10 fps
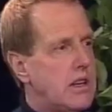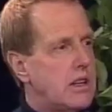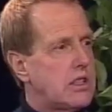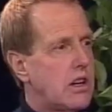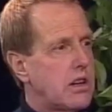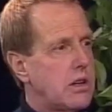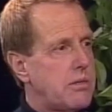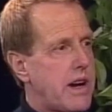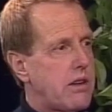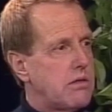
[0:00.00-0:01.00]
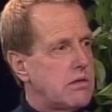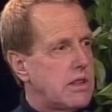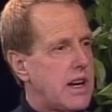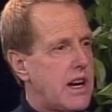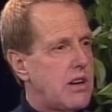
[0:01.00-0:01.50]
talk about
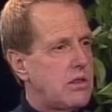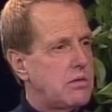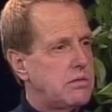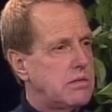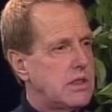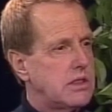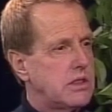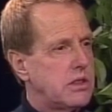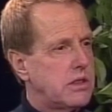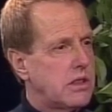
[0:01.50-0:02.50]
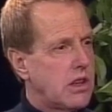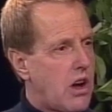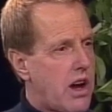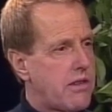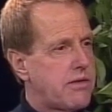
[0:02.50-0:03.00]
how the
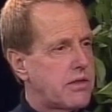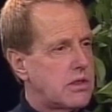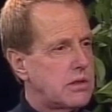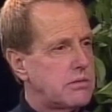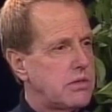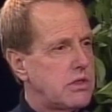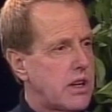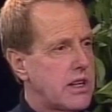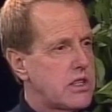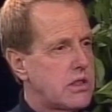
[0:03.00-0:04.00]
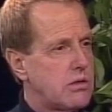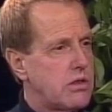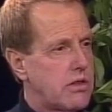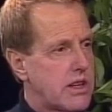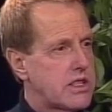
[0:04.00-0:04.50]
law firm tries to
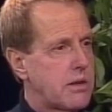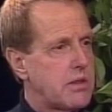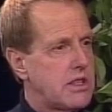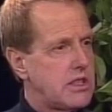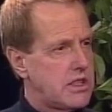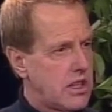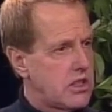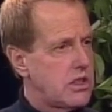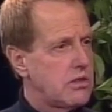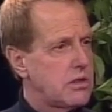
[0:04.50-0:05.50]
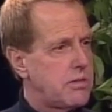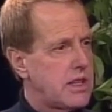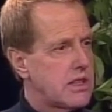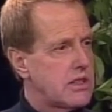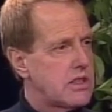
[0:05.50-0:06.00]
address some of these issues?
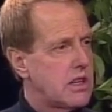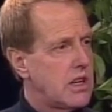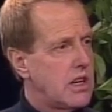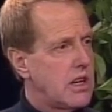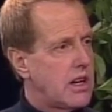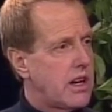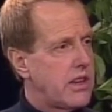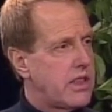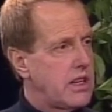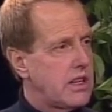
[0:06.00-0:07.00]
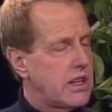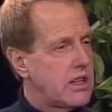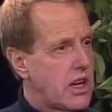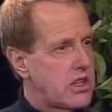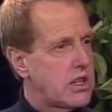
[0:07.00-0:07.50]
Because I think in a
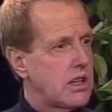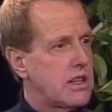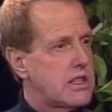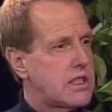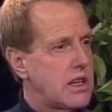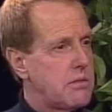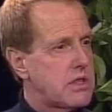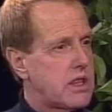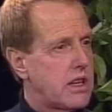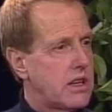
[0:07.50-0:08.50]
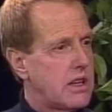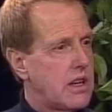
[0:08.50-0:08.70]
nutshell it seems that